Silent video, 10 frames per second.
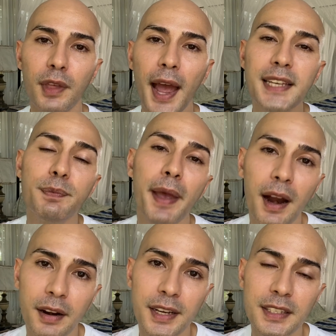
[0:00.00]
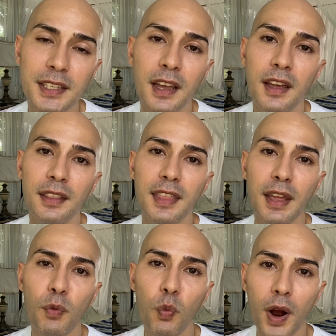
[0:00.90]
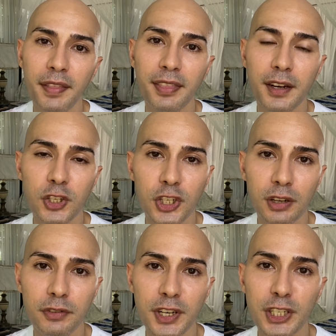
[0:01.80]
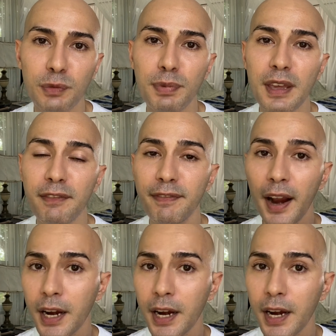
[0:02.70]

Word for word: as parents they want their children to be very